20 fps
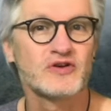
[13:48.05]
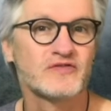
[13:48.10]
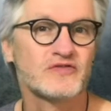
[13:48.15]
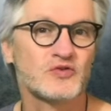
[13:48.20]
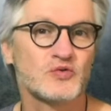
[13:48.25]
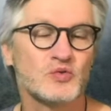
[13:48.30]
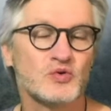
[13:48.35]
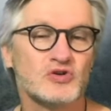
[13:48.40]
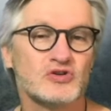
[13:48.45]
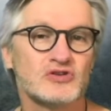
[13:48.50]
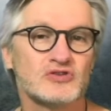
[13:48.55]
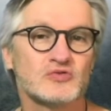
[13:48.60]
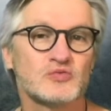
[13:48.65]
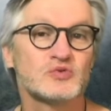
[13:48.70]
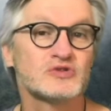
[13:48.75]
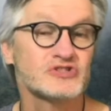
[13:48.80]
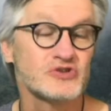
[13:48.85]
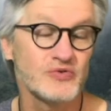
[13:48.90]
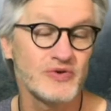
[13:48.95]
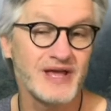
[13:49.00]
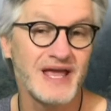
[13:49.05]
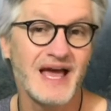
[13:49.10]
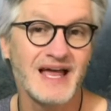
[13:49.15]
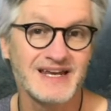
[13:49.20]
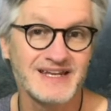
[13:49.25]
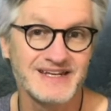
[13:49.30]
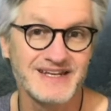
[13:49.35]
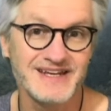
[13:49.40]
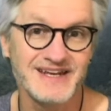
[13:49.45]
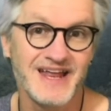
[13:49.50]
of the world was a
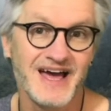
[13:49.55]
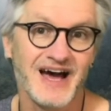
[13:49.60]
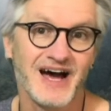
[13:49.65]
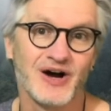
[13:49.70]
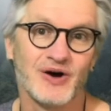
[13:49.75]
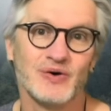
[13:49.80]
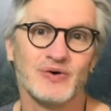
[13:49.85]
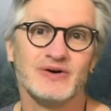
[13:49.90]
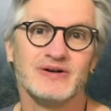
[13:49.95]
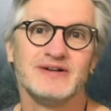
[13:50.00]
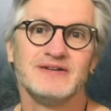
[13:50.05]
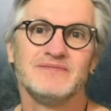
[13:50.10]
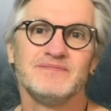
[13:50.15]
reality now.